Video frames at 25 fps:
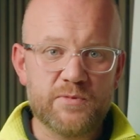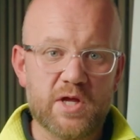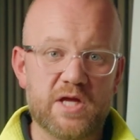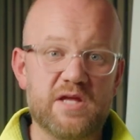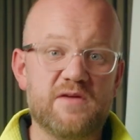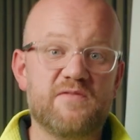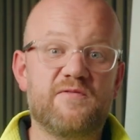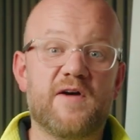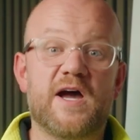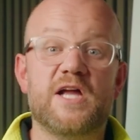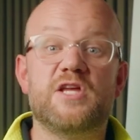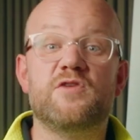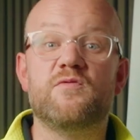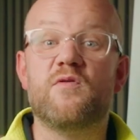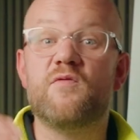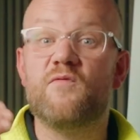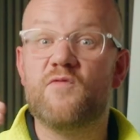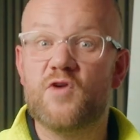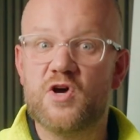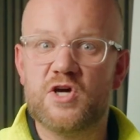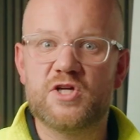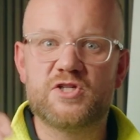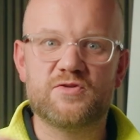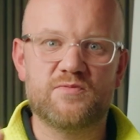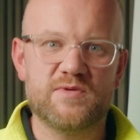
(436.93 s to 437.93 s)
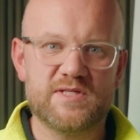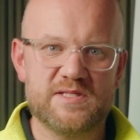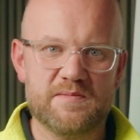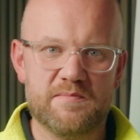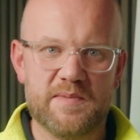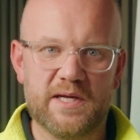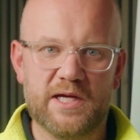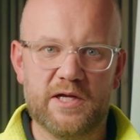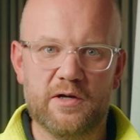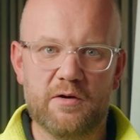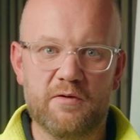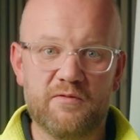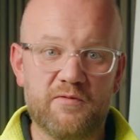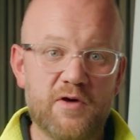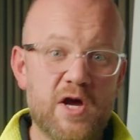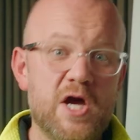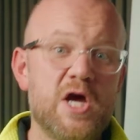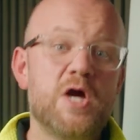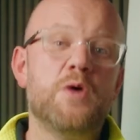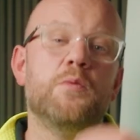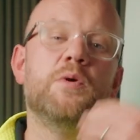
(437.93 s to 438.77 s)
and you find your inverter isn't big enough.